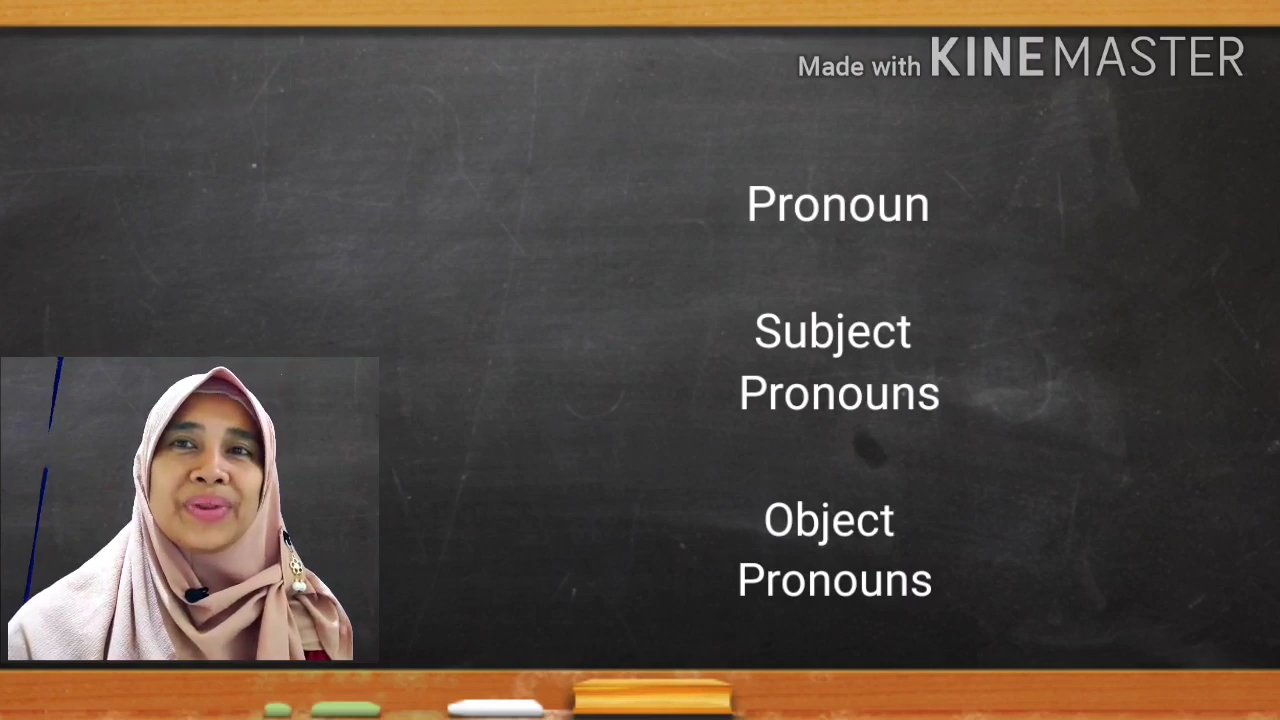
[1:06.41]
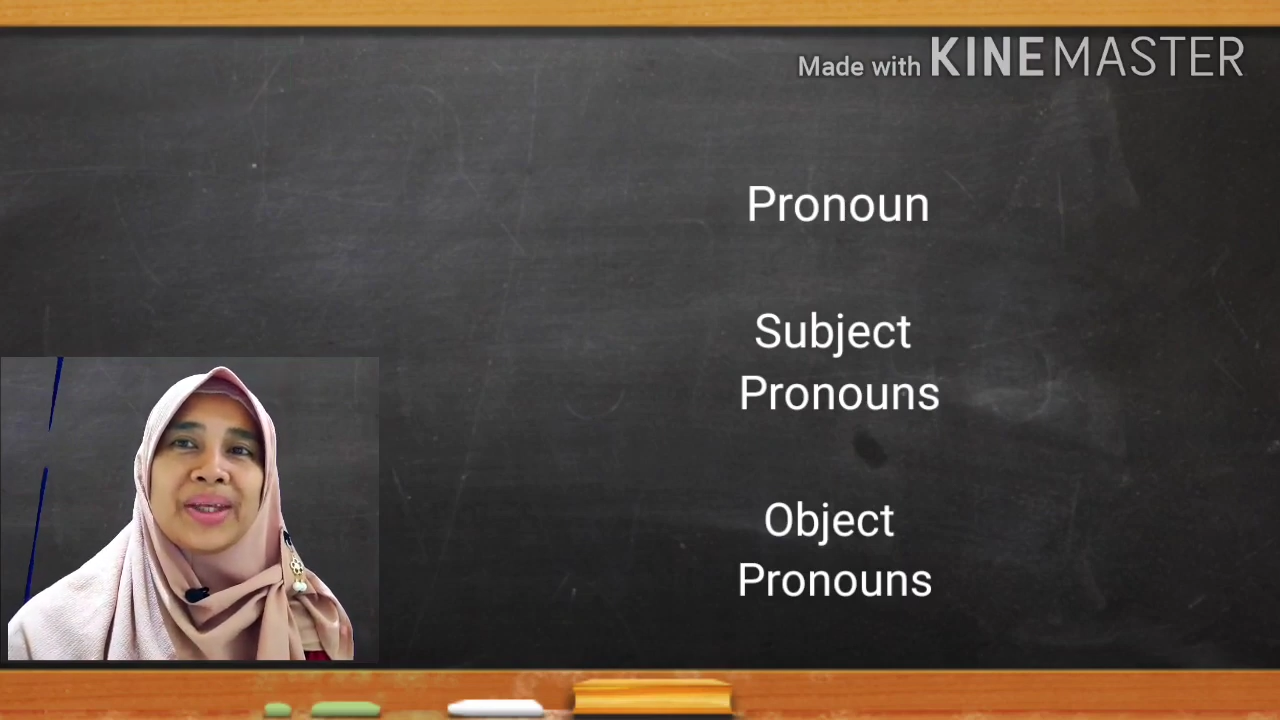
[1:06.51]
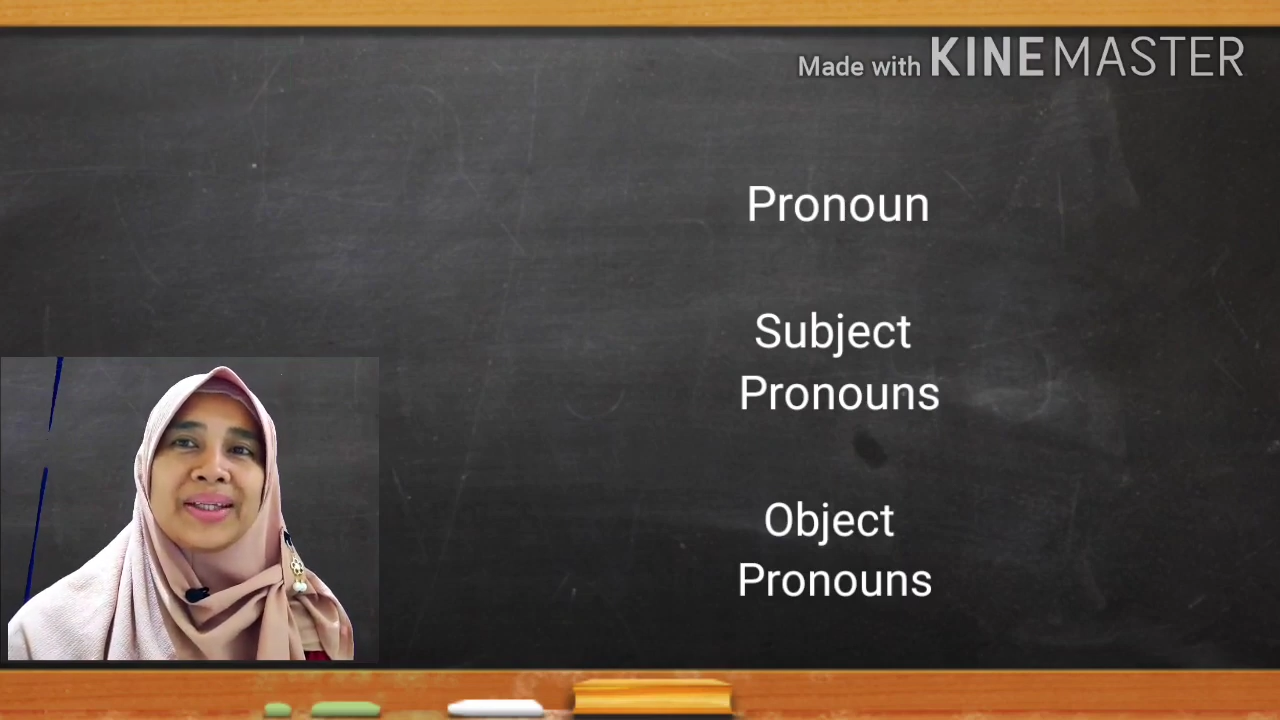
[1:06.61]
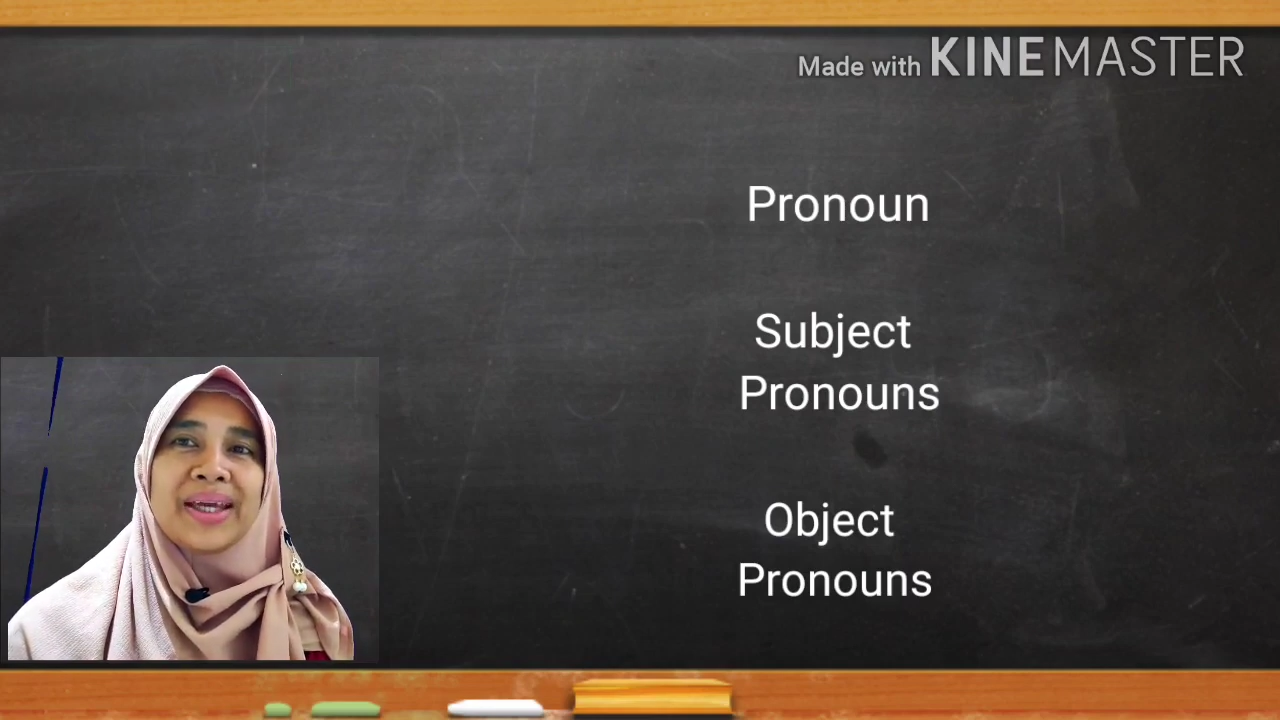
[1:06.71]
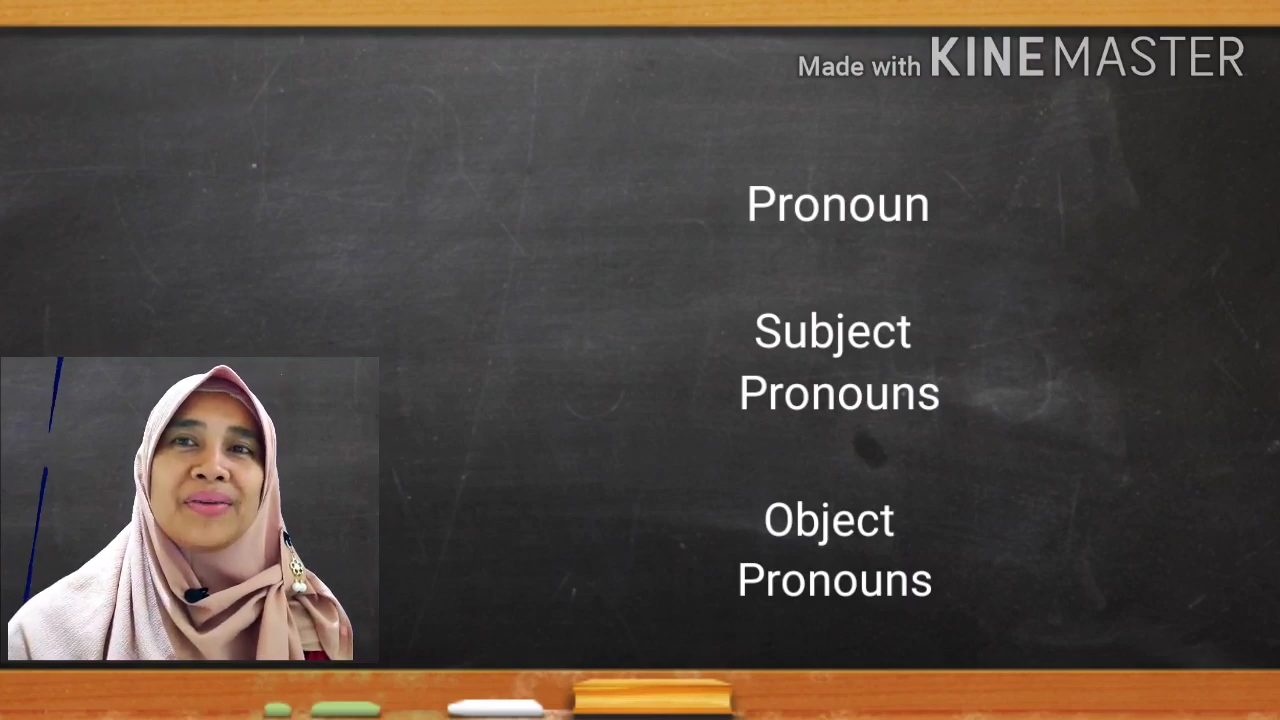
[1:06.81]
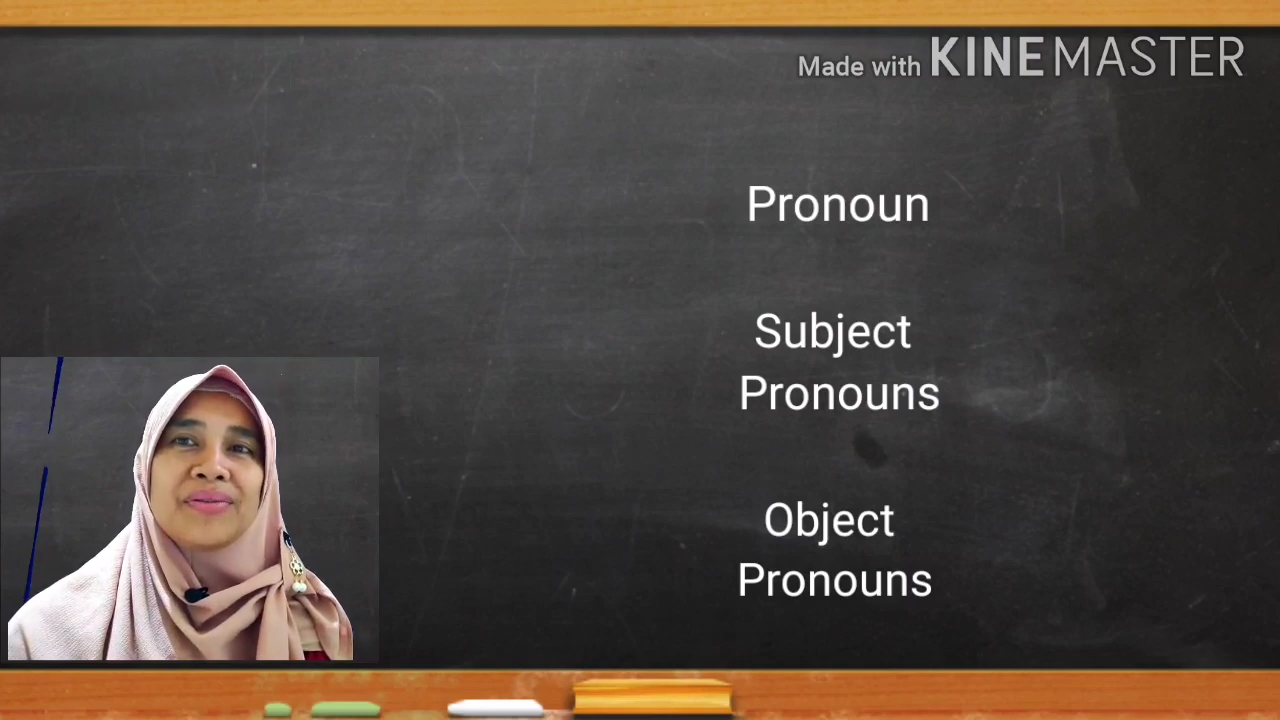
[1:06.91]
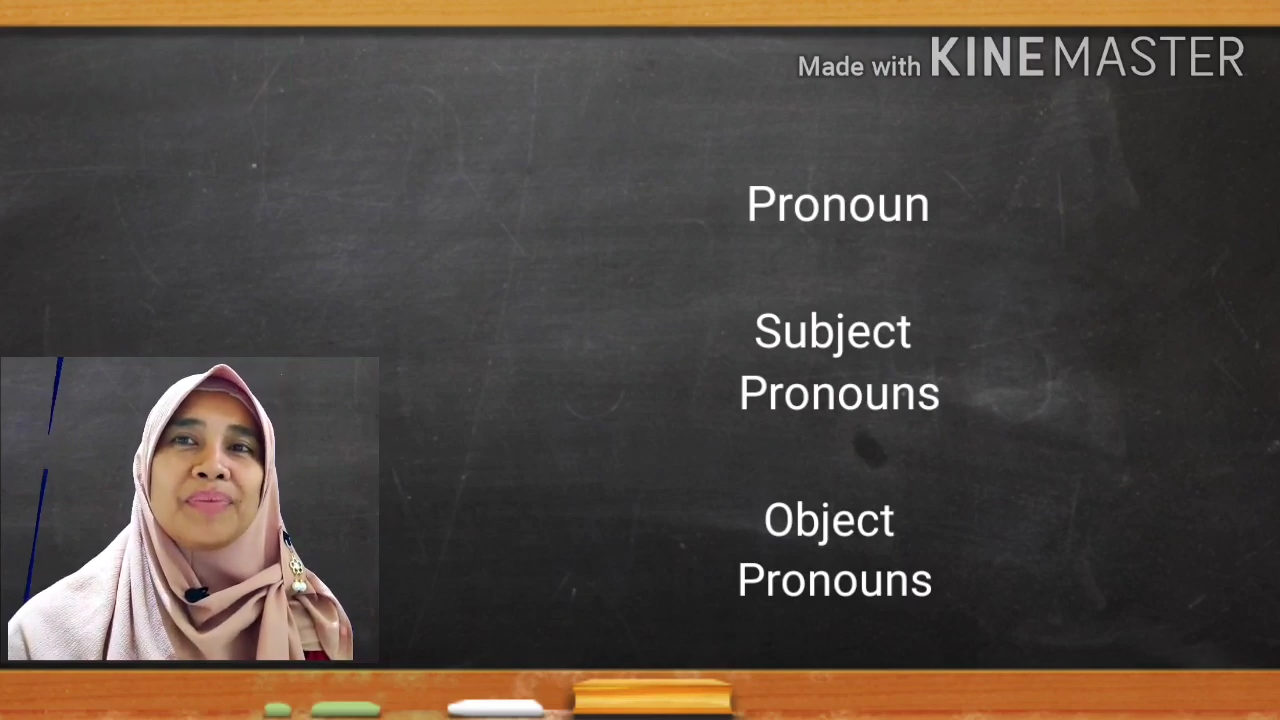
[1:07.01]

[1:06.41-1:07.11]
that can